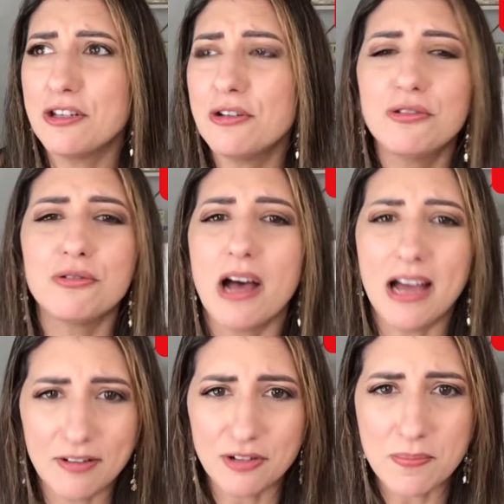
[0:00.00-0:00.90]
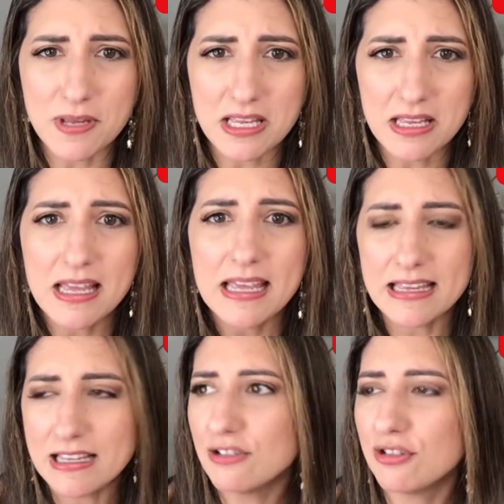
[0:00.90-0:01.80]
You do not have to be
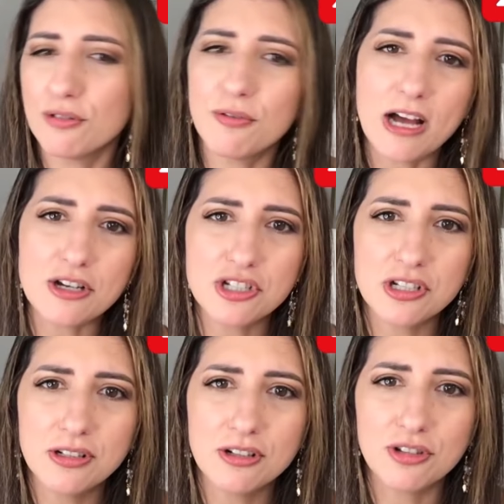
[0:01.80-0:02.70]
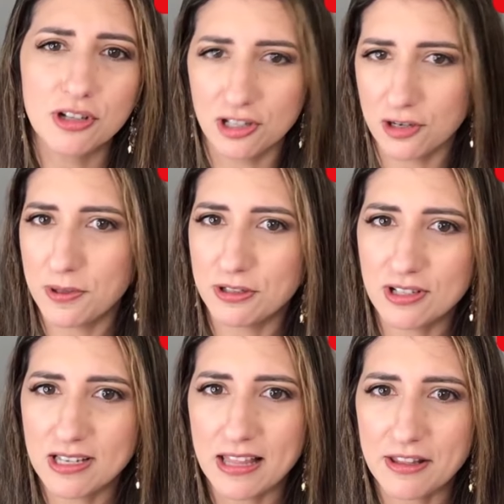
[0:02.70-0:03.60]
into fashion to look put
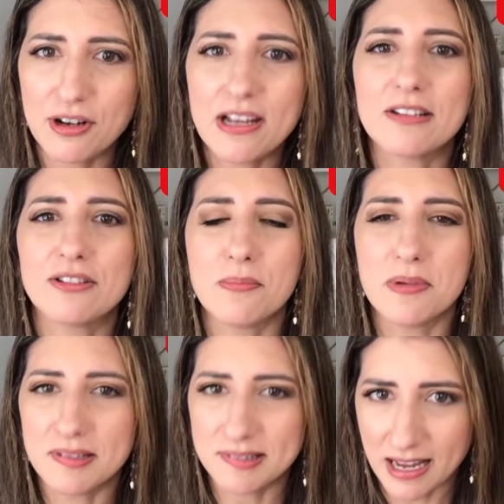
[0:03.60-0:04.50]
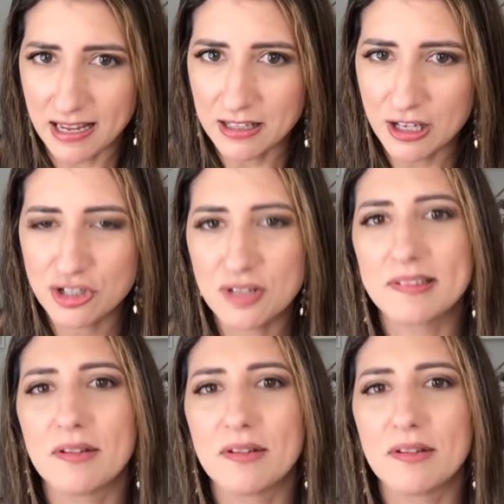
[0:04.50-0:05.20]
together and to be stylish.